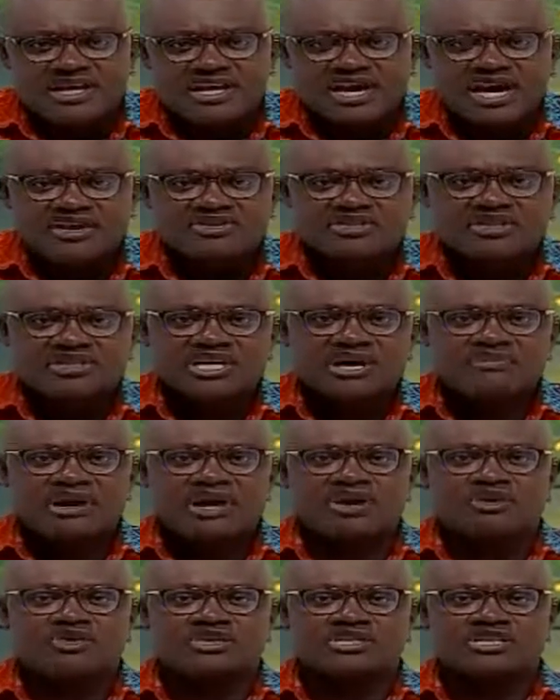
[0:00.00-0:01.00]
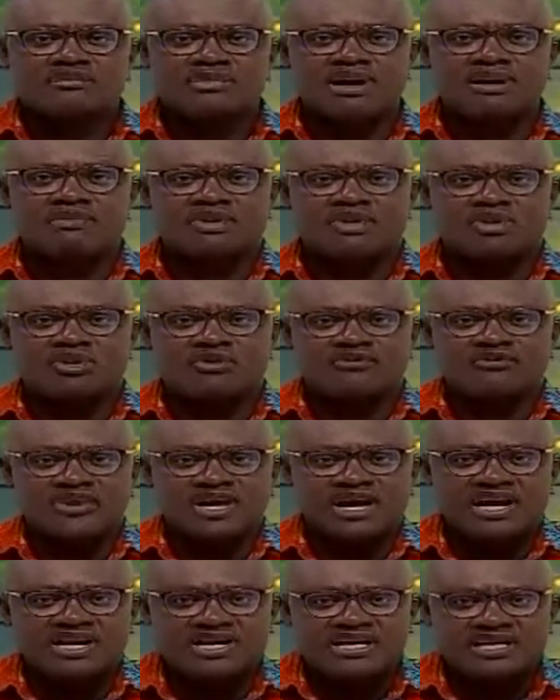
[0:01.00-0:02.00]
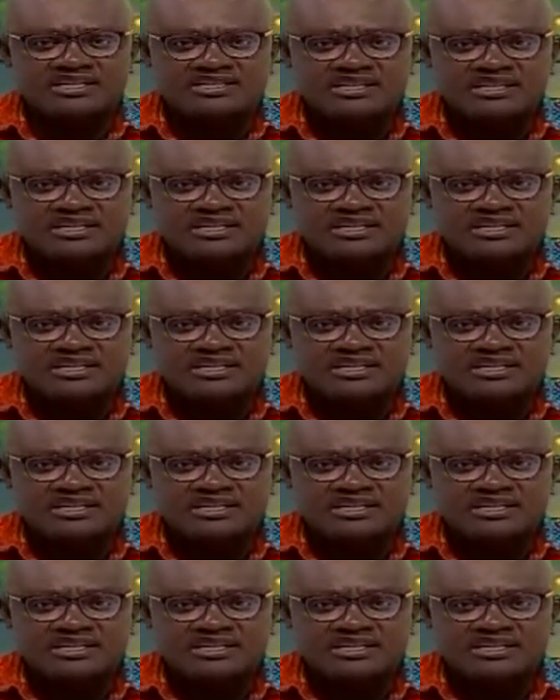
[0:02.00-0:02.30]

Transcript: Eddie Tameklo is a member of the NDC's